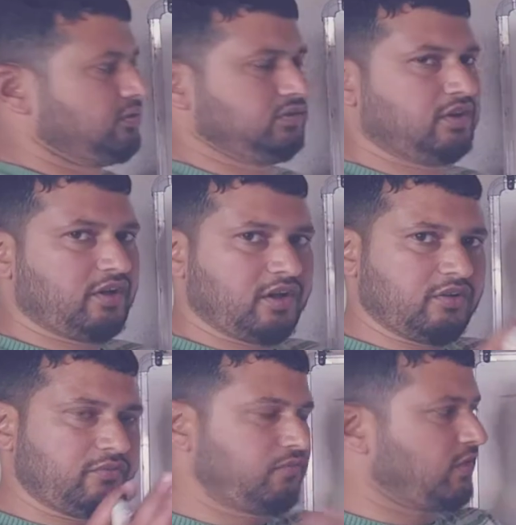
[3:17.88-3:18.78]

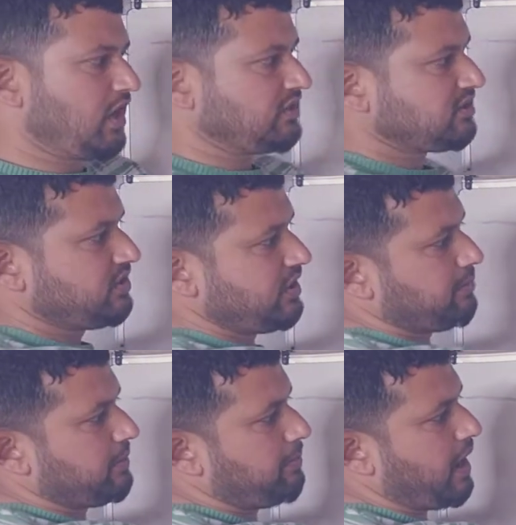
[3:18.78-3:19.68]
The
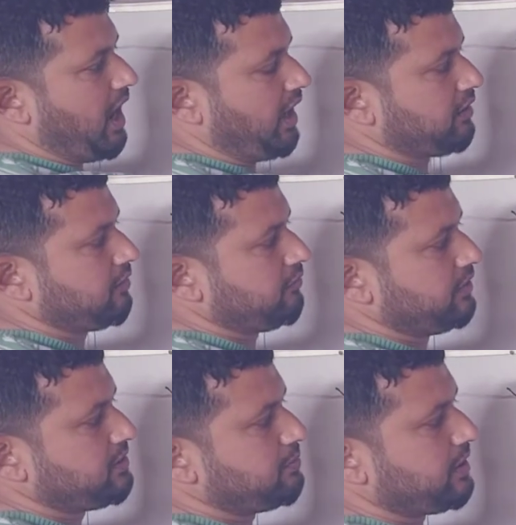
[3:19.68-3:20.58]
flask-shaped part
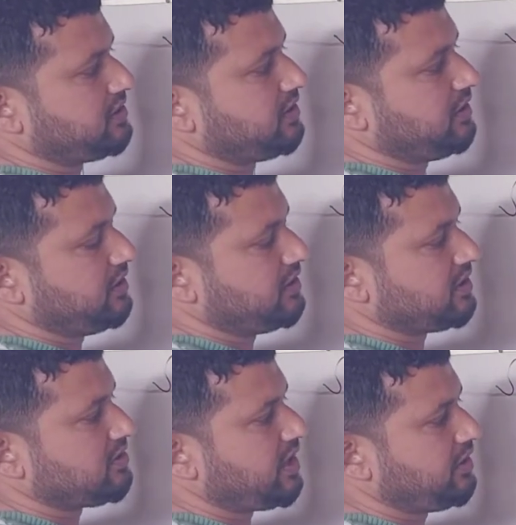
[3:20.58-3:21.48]
which is present in the
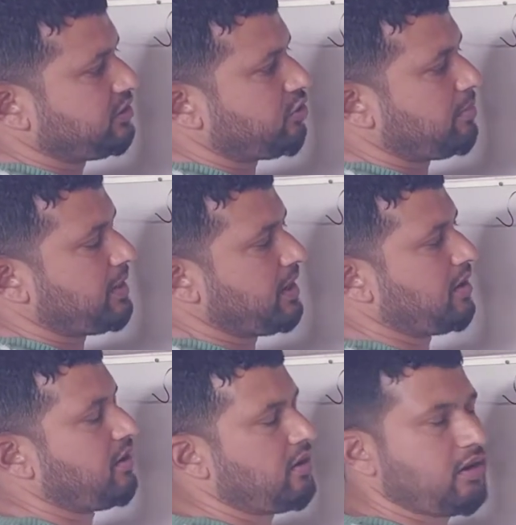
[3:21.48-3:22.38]
center of a
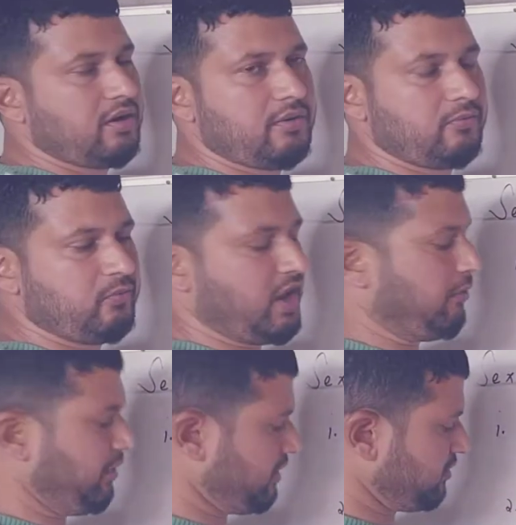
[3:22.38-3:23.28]

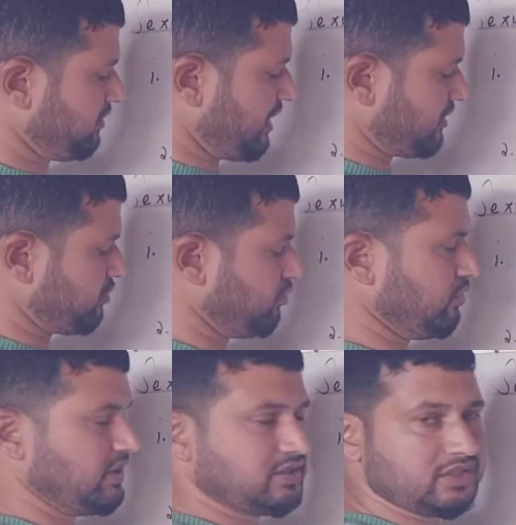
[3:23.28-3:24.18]
flower, that's
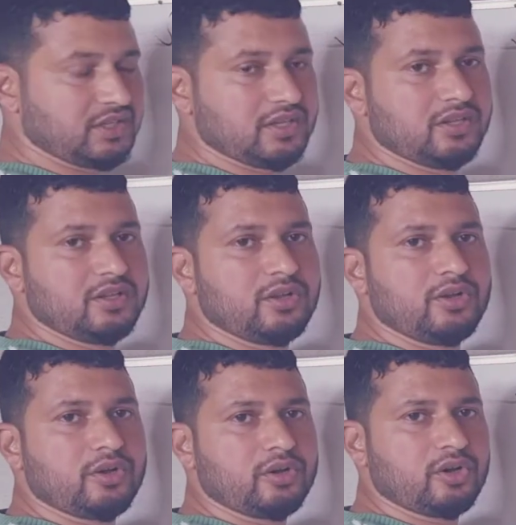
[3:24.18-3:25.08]
known as the
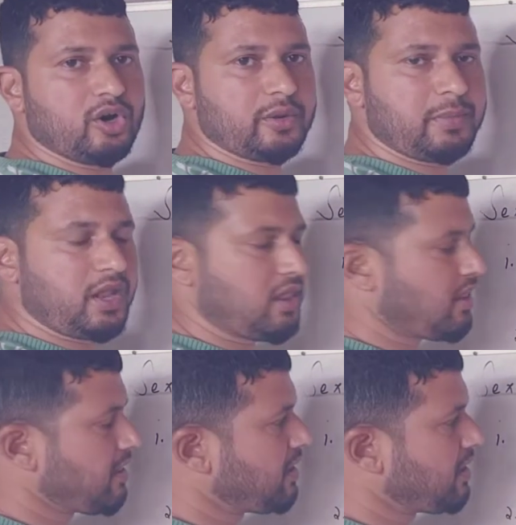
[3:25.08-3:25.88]
carpel.